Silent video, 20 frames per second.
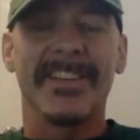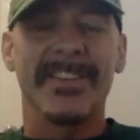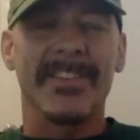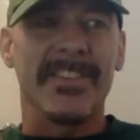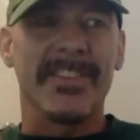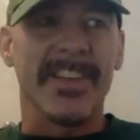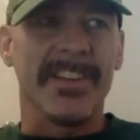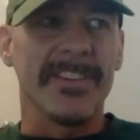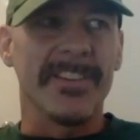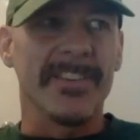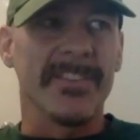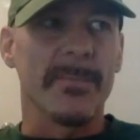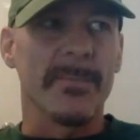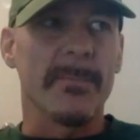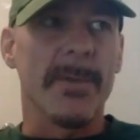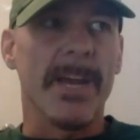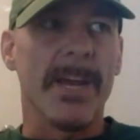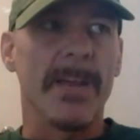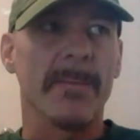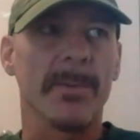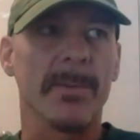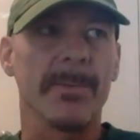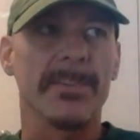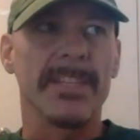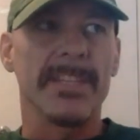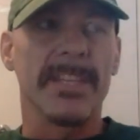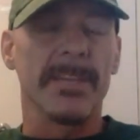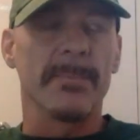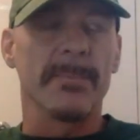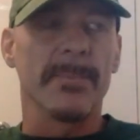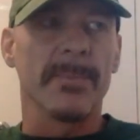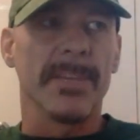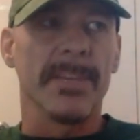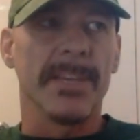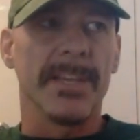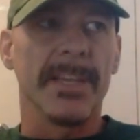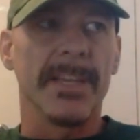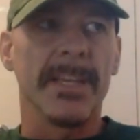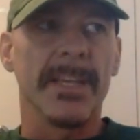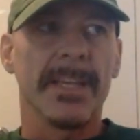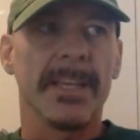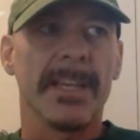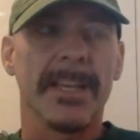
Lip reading: studies the Bible deeply,